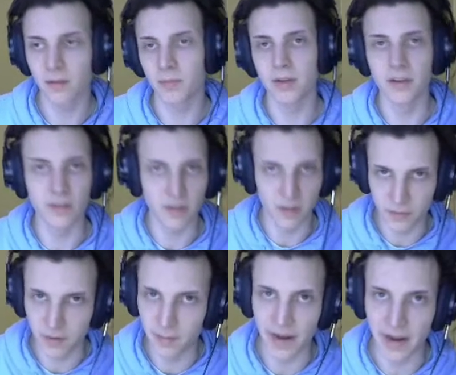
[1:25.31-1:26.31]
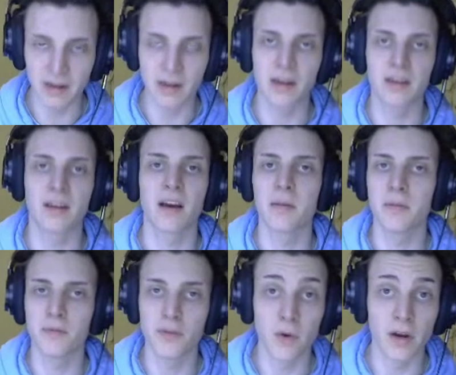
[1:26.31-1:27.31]
Please give feedback at any time.
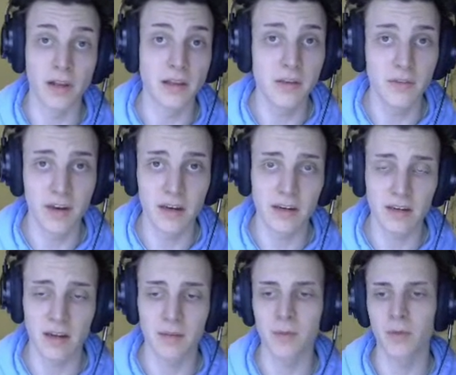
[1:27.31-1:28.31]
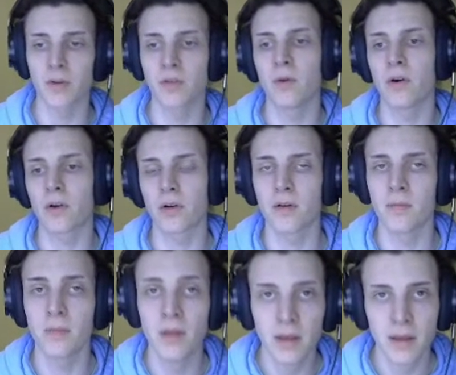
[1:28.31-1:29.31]
If you want to leave at any time, you're more than welcome.